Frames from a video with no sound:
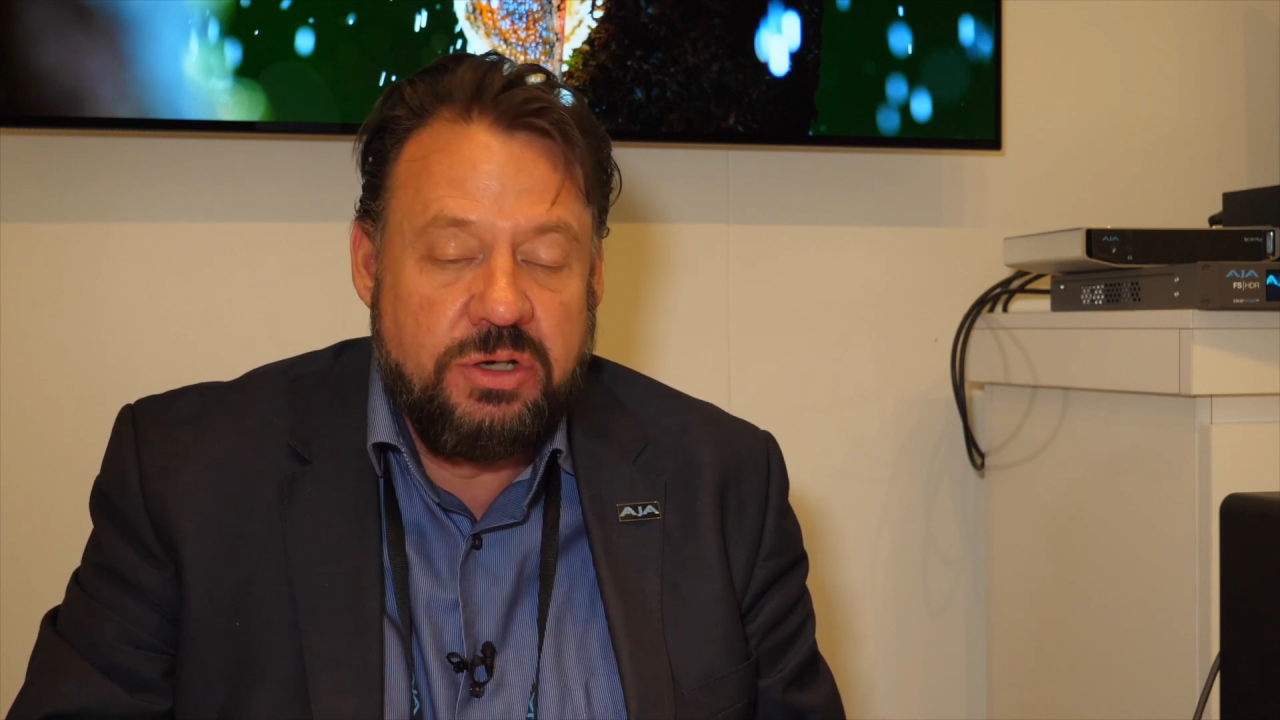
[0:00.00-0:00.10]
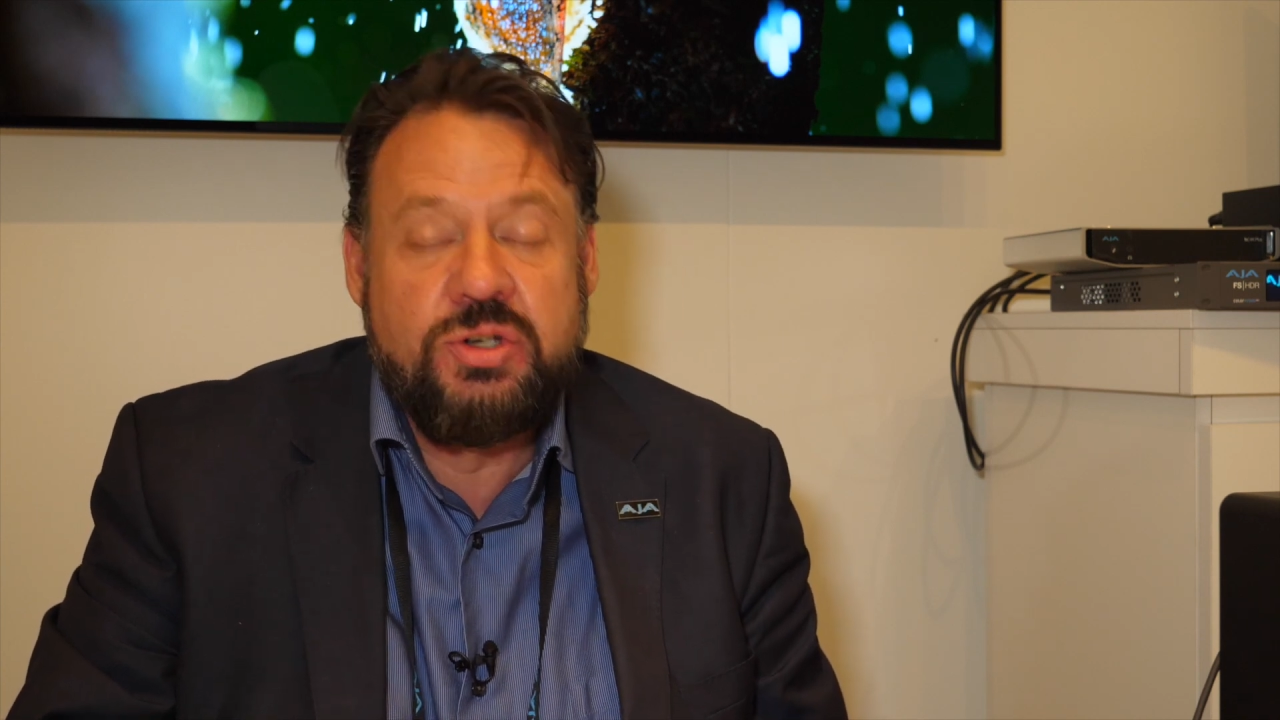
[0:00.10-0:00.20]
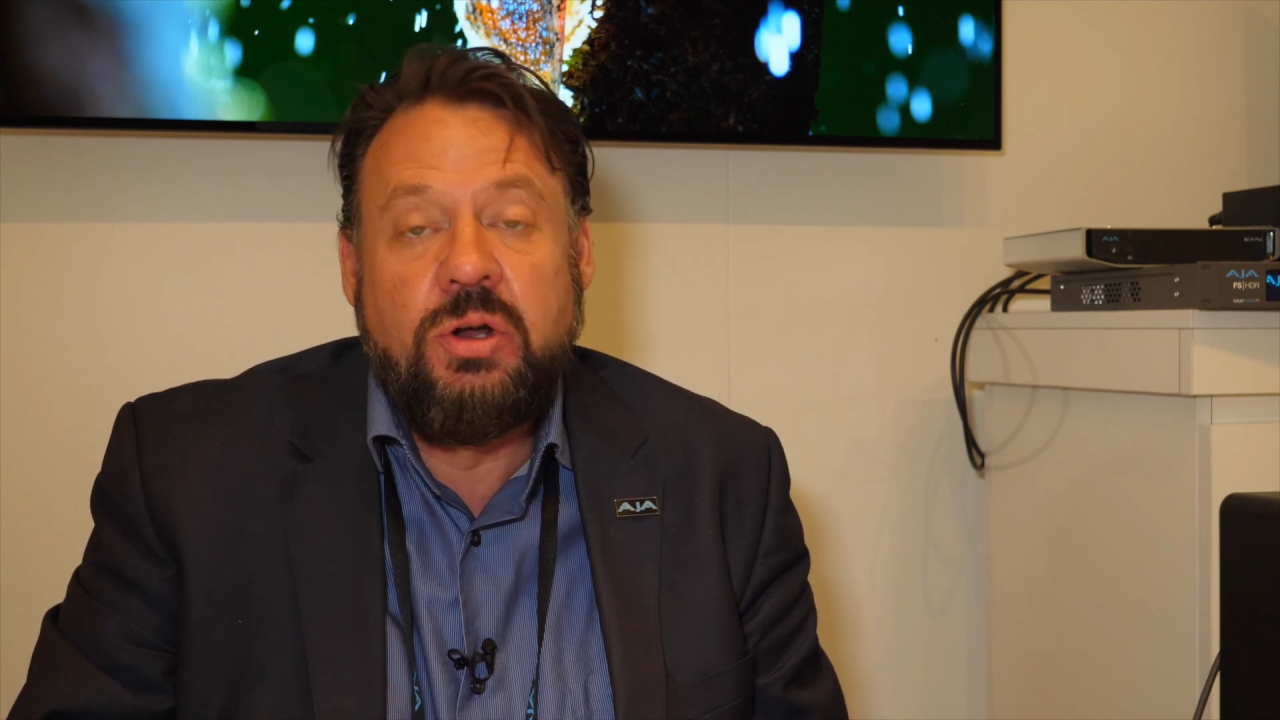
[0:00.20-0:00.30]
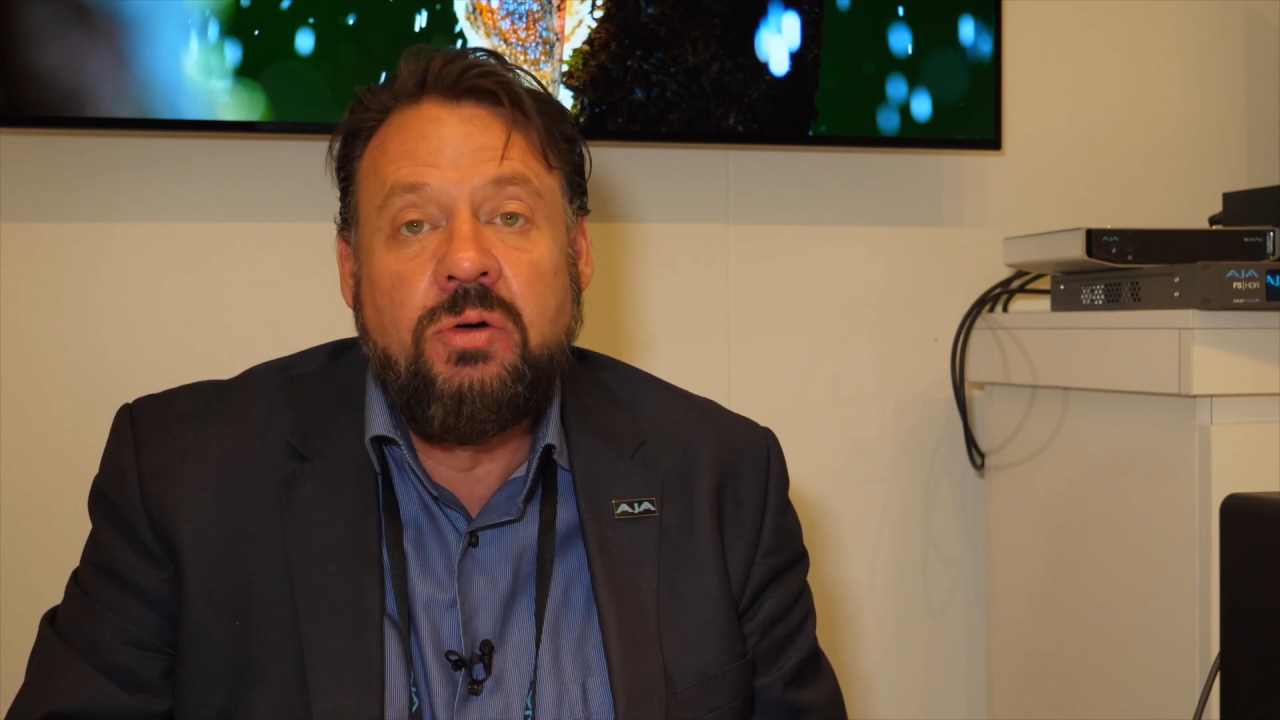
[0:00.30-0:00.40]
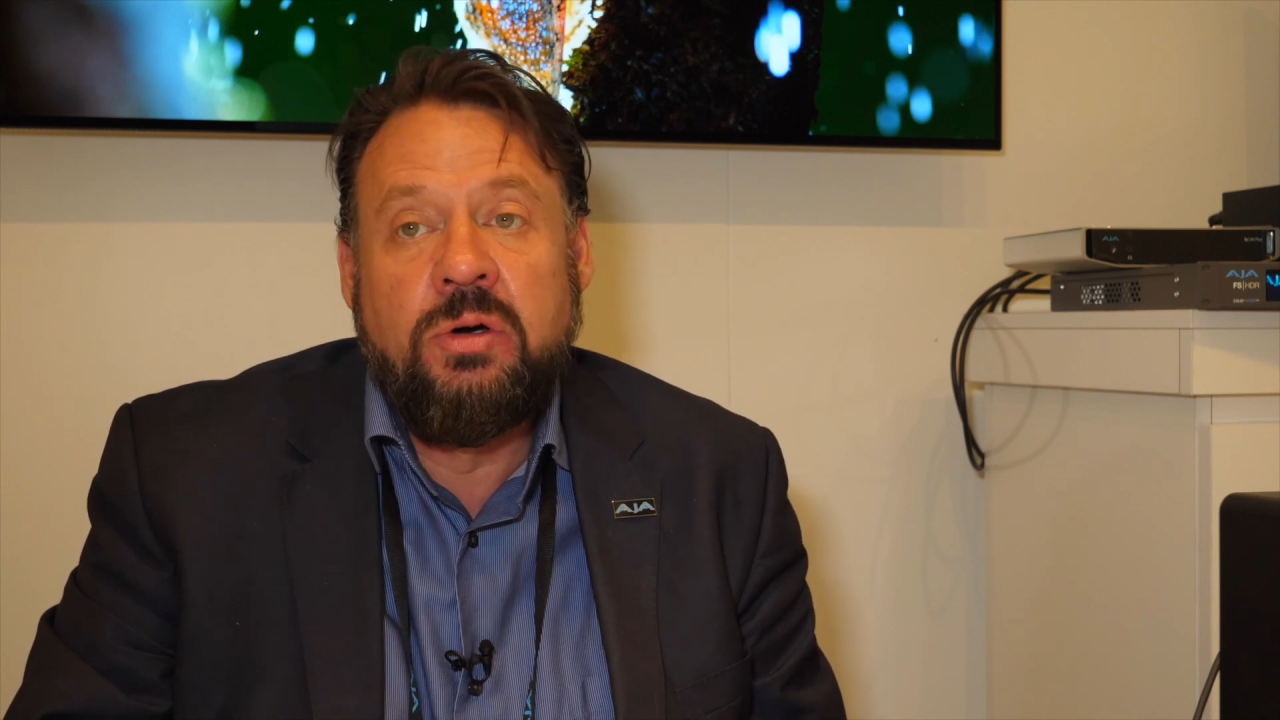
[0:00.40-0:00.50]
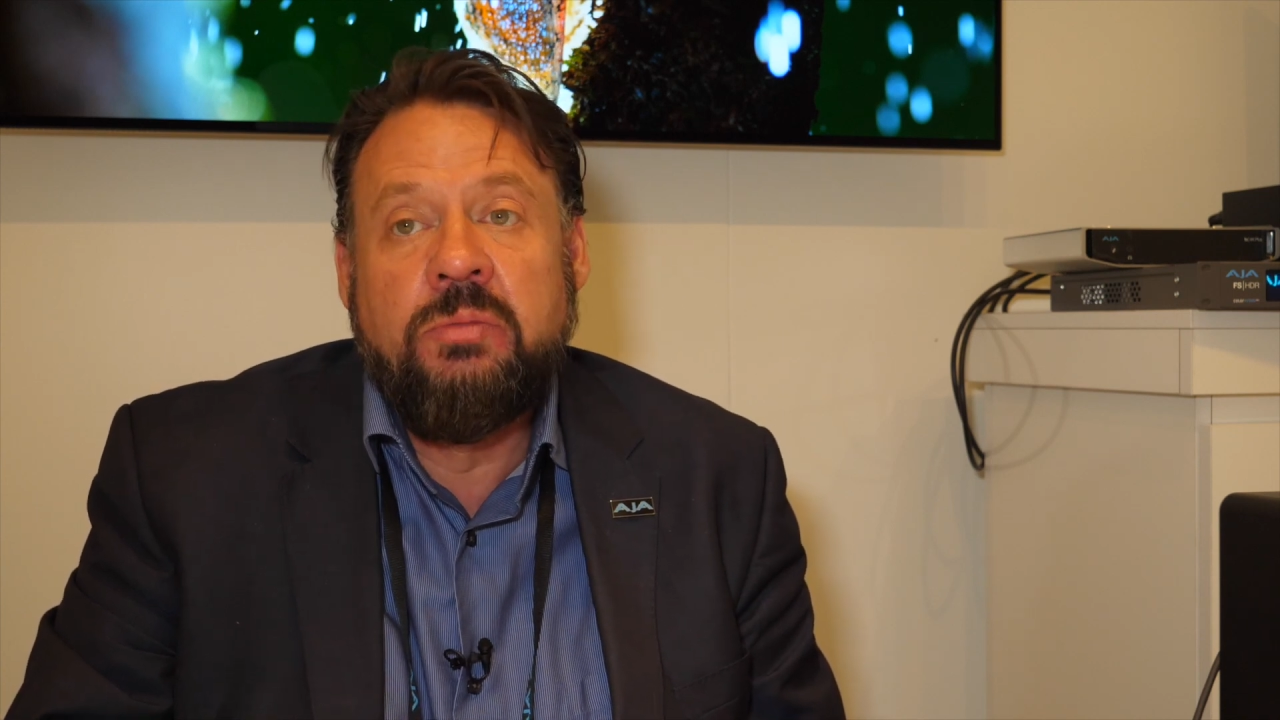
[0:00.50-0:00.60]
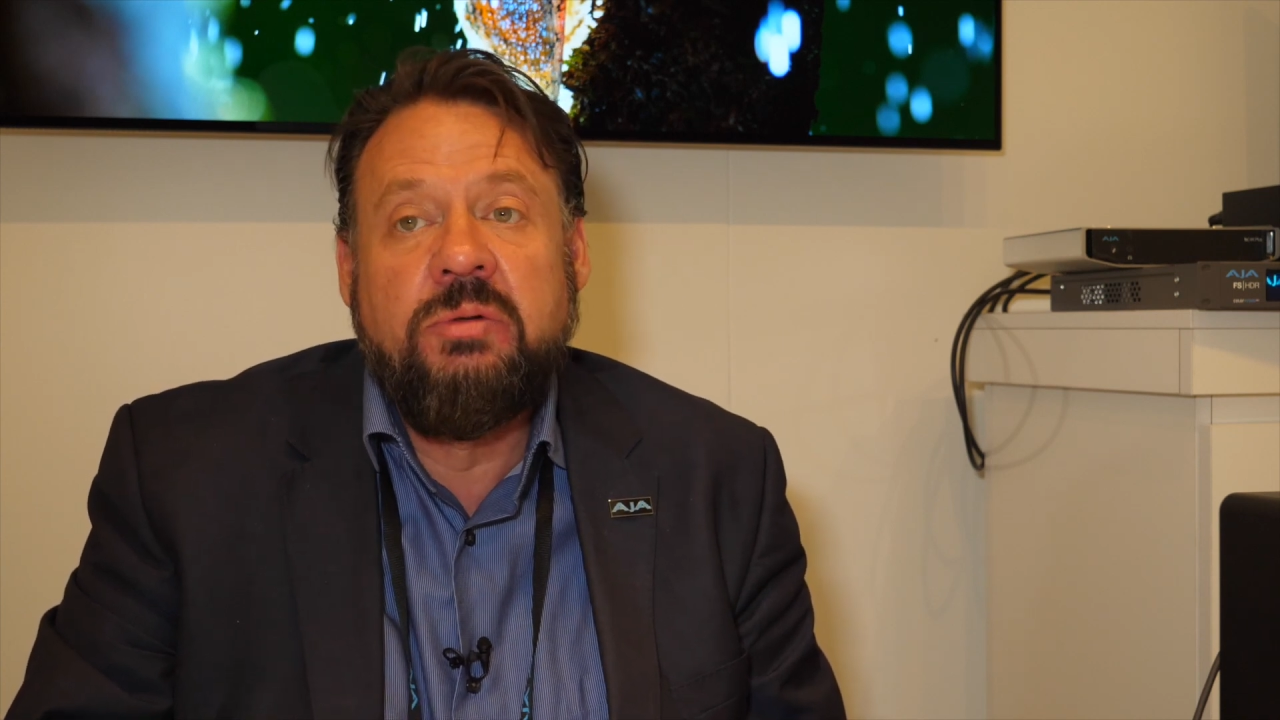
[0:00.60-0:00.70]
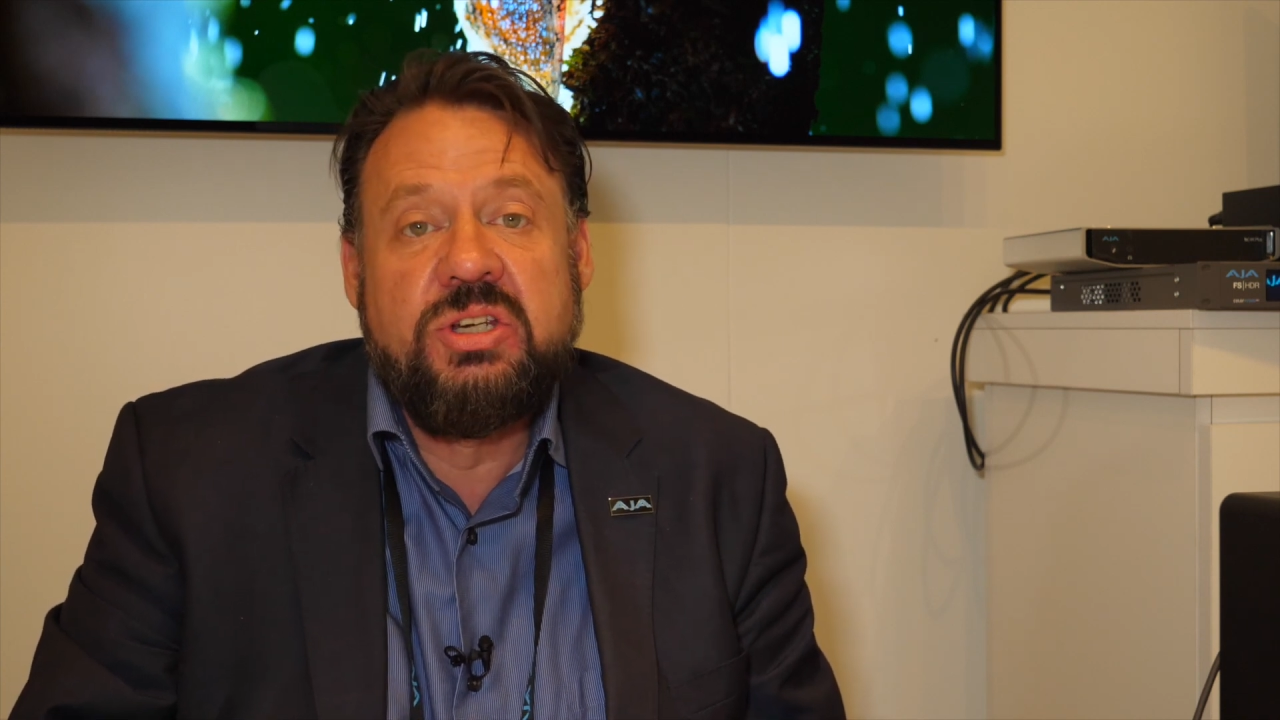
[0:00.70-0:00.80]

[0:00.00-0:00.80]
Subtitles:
Control Room,